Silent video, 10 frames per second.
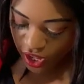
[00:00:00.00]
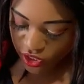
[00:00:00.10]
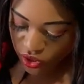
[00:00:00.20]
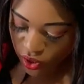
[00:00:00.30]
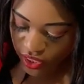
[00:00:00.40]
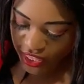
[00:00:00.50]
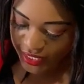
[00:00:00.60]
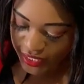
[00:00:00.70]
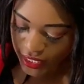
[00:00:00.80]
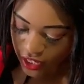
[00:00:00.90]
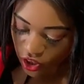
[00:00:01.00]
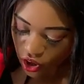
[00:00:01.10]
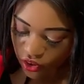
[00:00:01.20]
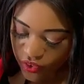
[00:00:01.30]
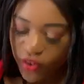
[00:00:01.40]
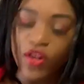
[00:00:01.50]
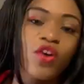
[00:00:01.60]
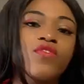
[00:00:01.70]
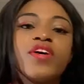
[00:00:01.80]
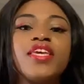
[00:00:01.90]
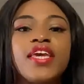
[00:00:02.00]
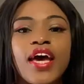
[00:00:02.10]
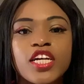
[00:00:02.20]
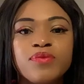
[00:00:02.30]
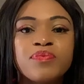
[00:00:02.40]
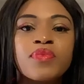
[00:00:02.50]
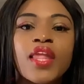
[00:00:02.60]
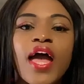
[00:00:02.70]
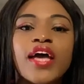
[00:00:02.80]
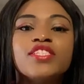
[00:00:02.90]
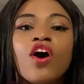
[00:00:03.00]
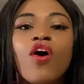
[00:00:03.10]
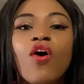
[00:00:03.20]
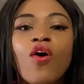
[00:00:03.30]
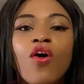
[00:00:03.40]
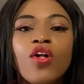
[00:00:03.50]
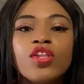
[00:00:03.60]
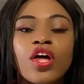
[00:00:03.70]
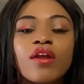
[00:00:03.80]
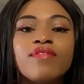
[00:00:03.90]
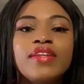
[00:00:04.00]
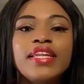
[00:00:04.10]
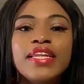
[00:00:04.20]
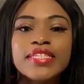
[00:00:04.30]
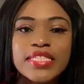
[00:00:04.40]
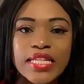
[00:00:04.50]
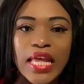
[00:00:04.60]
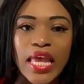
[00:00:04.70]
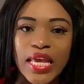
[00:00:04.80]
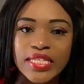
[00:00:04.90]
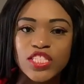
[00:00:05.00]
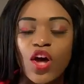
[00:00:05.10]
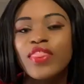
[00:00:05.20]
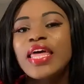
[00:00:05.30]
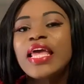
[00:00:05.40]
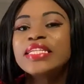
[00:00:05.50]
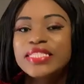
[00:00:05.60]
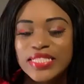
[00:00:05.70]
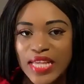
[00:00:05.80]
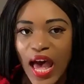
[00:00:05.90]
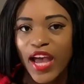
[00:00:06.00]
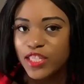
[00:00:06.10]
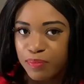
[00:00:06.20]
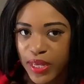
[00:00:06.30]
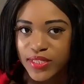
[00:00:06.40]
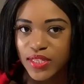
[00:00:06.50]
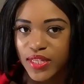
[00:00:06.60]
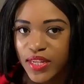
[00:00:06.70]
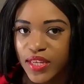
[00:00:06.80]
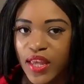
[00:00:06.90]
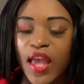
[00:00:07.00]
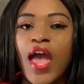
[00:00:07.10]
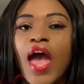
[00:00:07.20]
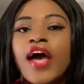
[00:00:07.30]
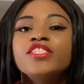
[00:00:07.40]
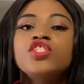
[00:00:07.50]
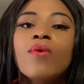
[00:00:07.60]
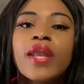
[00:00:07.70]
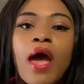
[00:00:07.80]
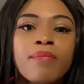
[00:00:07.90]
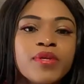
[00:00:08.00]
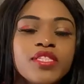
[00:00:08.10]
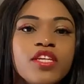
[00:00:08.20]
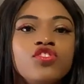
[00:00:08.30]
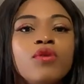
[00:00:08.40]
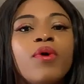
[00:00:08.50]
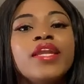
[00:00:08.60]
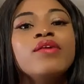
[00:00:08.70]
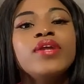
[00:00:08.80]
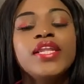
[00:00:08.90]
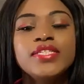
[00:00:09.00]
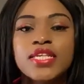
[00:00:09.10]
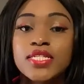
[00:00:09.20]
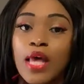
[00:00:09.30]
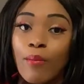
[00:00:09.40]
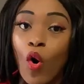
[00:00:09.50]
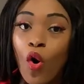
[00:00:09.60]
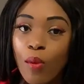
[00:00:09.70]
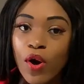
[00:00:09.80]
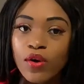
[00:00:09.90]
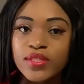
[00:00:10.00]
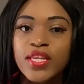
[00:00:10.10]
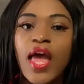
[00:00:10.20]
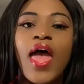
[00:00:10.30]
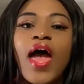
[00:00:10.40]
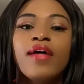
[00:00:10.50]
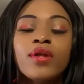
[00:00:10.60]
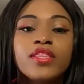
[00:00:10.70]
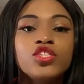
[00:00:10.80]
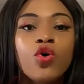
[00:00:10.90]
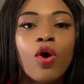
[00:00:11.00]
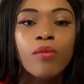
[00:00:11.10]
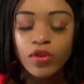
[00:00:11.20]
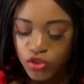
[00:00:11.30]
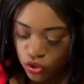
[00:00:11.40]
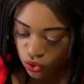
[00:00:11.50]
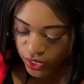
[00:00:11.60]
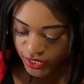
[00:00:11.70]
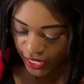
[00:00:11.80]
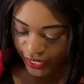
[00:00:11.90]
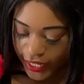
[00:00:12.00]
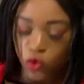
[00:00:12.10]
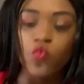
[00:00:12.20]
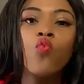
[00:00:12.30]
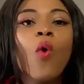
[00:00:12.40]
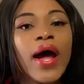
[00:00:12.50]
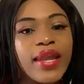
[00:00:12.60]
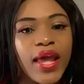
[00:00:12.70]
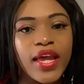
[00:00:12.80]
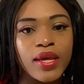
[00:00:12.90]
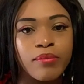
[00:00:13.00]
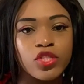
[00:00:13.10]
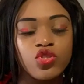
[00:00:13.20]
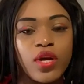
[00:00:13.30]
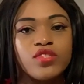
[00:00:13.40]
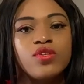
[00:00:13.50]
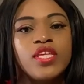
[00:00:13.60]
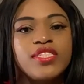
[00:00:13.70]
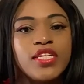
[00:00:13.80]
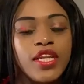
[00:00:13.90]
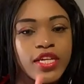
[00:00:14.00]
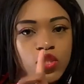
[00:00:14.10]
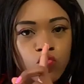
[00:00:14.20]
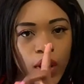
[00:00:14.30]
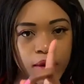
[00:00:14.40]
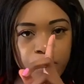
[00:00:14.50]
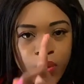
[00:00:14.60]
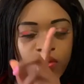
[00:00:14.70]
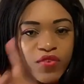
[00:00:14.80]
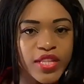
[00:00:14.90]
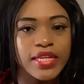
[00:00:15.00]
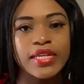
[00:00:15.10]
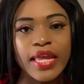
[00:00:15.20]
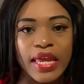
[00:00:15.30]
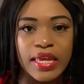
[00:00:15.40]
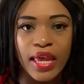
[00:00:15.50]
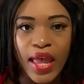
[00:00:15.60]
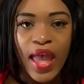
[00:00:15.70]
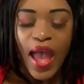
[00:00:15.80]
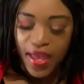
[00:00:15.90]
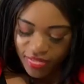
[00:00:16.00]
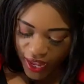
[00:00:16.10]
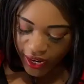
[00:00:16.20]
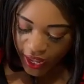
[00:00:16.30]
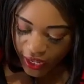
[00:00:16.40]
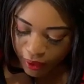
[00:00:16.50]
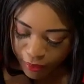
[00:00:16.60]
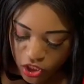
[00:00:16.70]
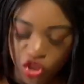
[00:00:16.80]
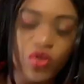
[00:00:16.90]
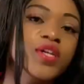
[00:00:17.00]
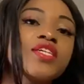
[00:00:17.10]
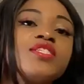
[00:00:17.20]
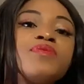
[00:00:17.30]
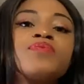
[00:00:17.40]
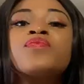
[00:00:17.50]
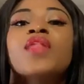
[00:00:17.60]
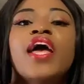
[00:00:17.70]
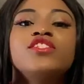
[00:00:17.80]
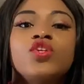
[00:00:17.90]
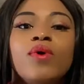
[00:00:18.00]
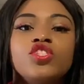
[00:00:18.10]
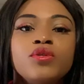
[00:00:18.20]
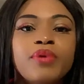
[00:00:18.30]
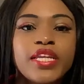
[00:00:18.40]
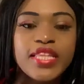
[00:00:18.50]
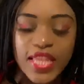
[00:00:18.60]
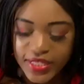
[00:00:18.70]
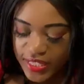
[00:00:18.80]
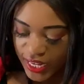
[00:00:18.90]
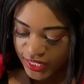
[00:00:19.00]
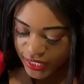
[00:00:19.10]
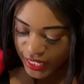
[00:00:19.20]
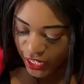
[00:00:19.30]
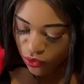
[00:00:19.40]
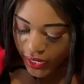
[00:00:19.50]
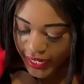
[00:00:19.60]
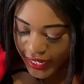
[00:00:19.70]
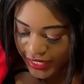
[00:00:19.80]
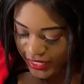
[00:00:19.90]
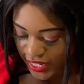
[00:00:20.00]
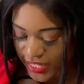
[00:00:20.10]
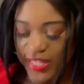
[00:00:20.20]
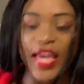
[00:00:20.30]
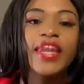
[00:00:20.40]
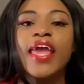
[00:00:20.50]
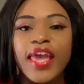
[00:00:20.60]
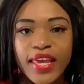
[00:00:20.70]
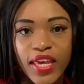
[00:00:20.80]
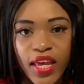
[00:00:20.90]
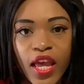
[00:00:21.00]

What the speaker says: So this little ovary over here has a whole lot of little eggs on the inside, basically. And so what happens is your body releases some hormones, and what these hormones do is they let one egg mature. So they select one perfect little egg, and that egg matures. And so what your body then does is it releases that egg.